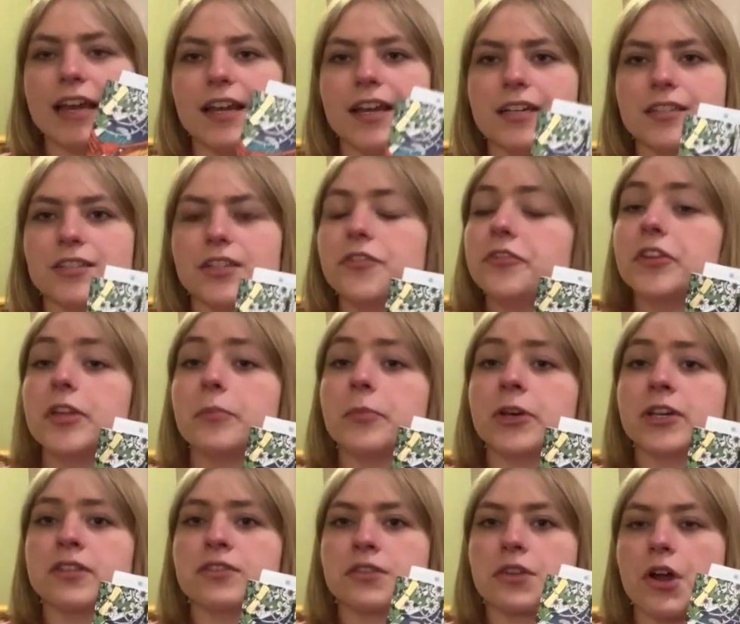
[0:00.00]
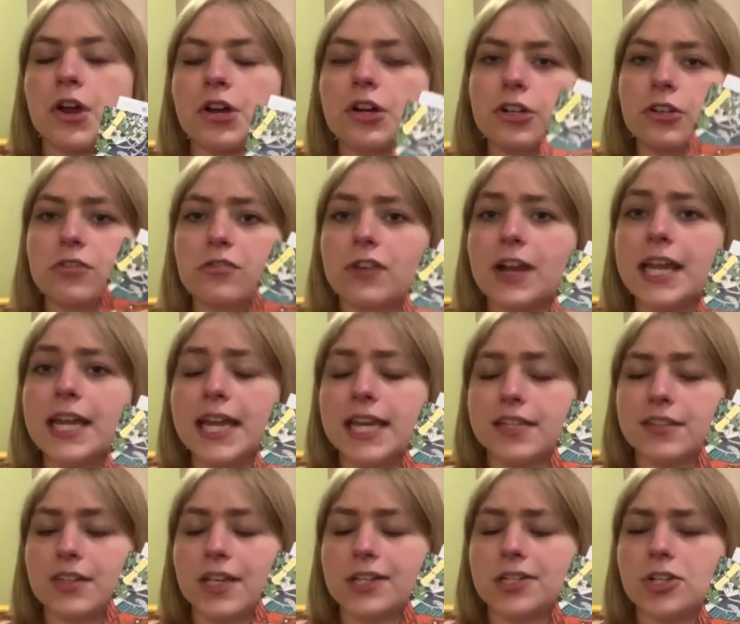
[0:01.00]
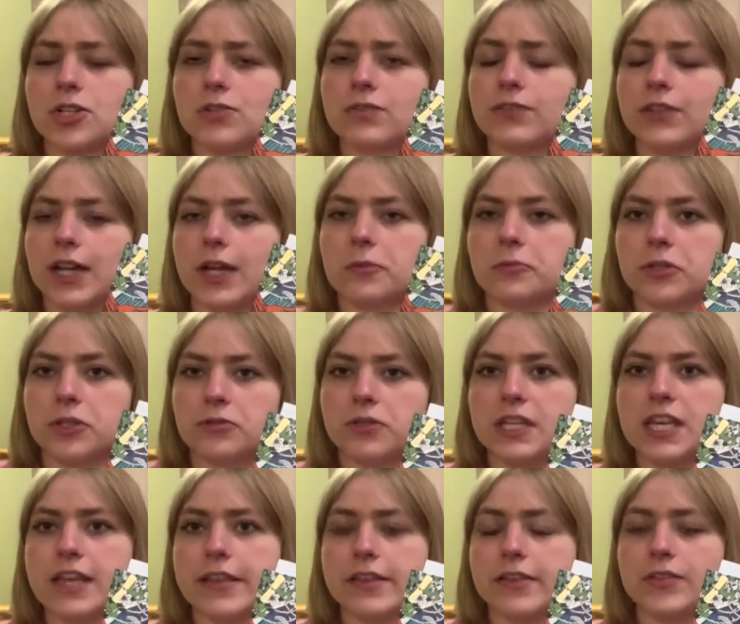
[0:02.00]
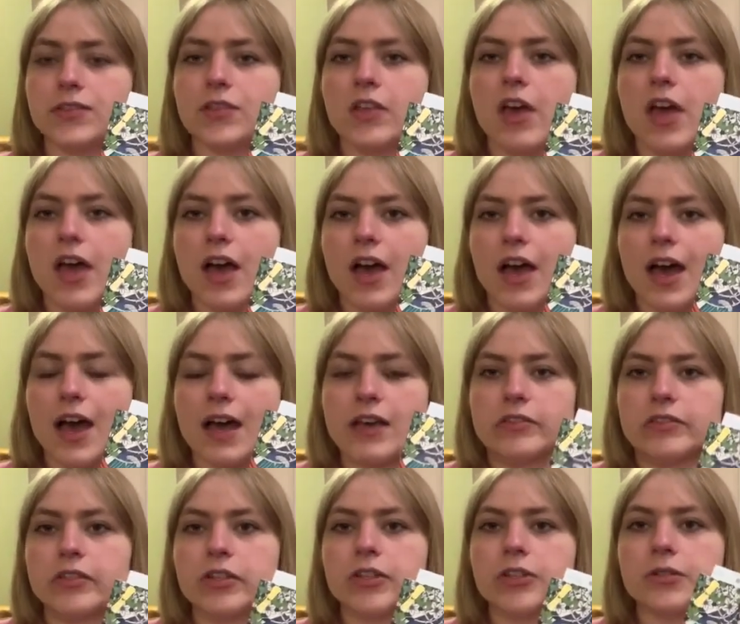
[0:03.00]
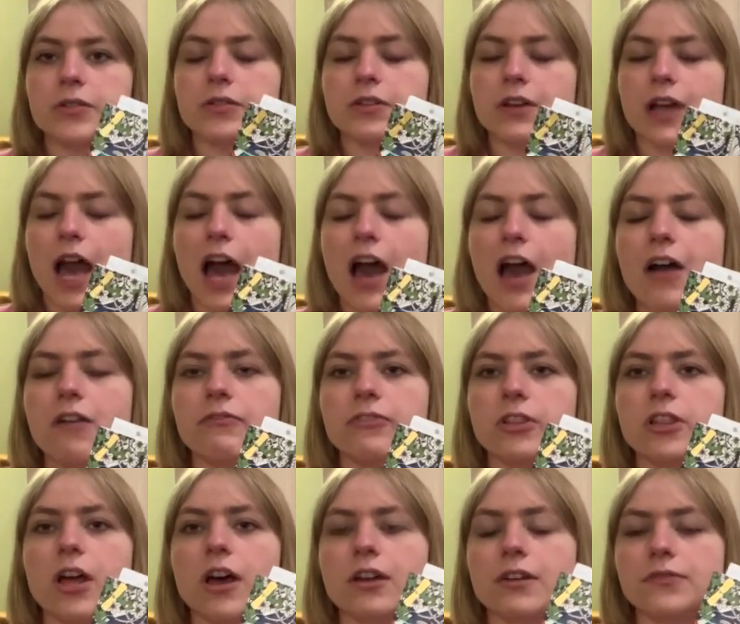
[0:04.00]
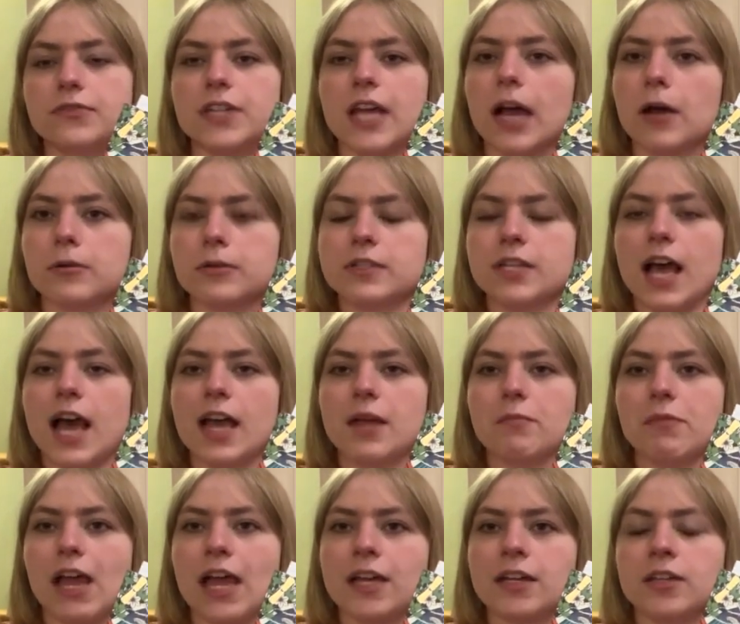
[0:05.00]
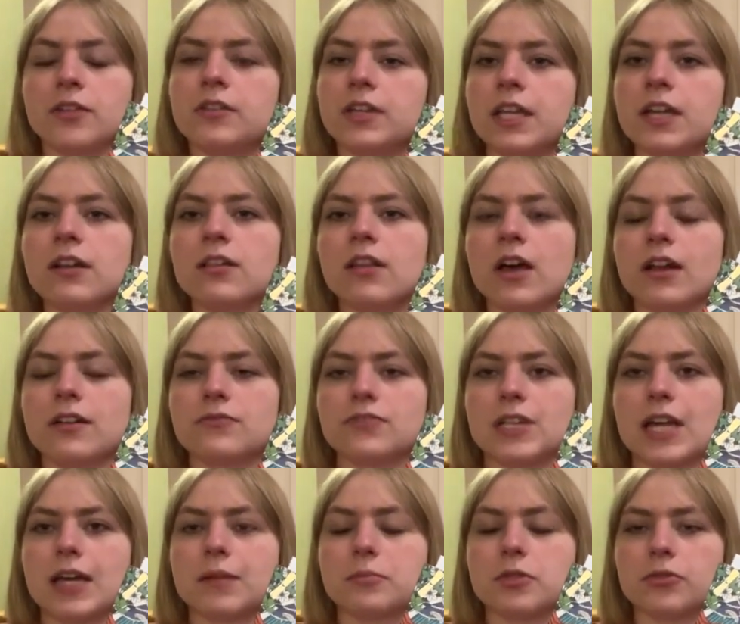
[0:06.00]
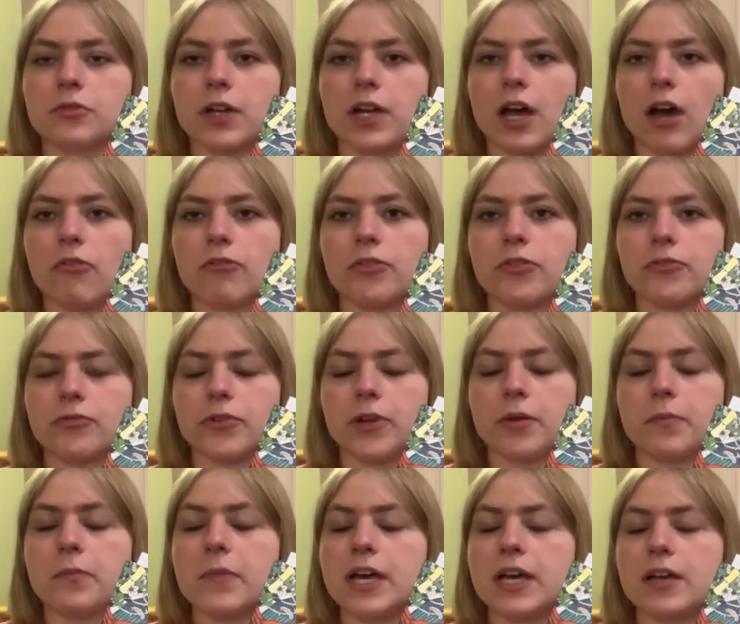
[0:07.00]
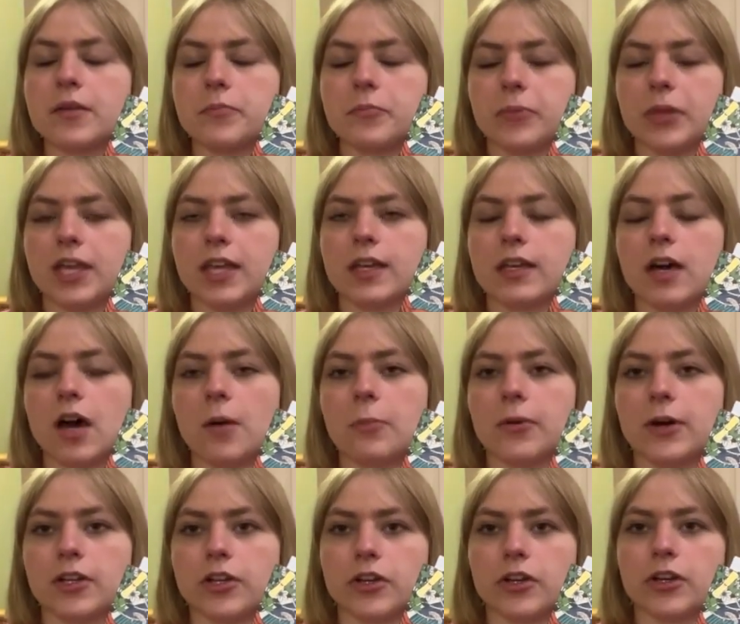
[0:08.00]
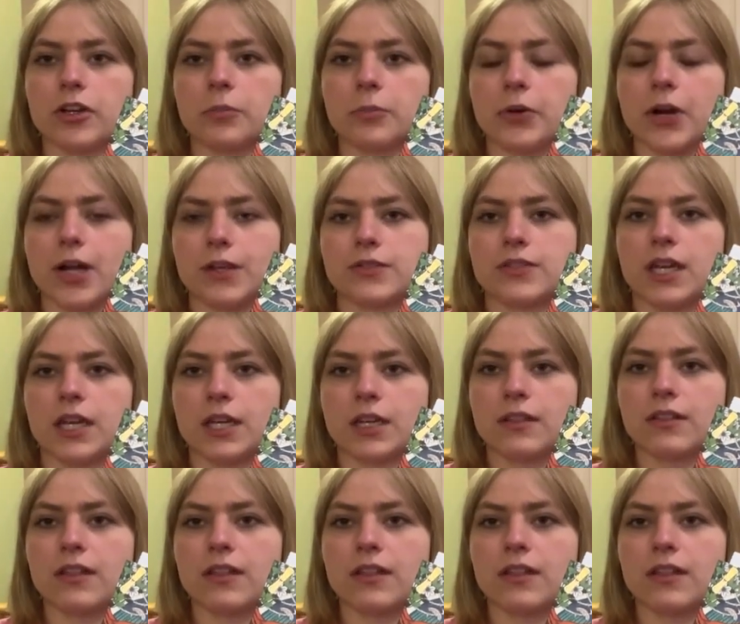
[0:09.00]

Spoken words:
activity books are a great essential for amputees. as you have a lot of downtime and you need a lot of time to recover from being up on your prosthetic